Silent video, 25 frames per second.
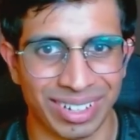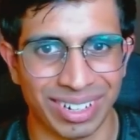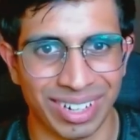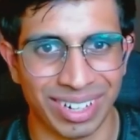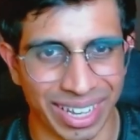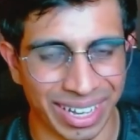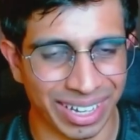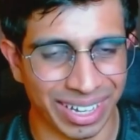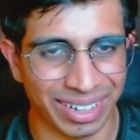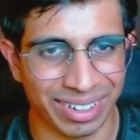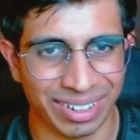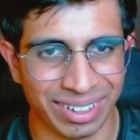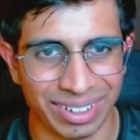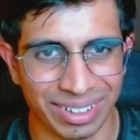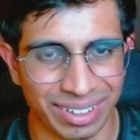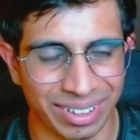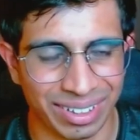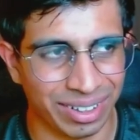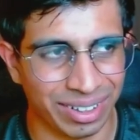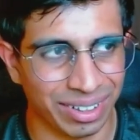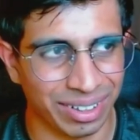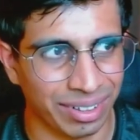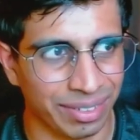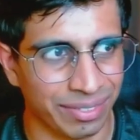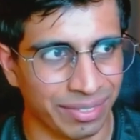like
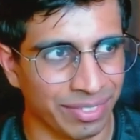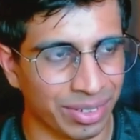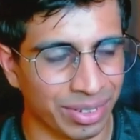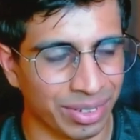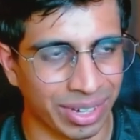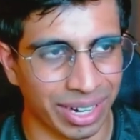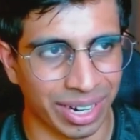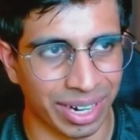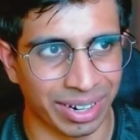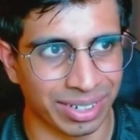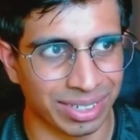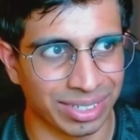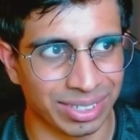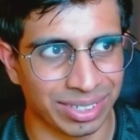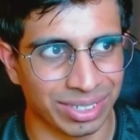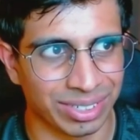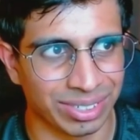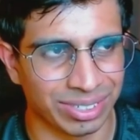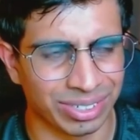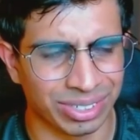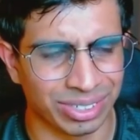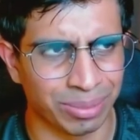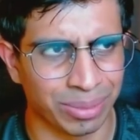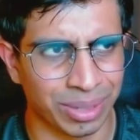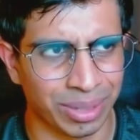few
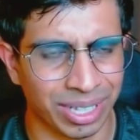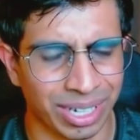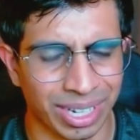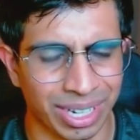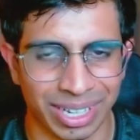characters or something.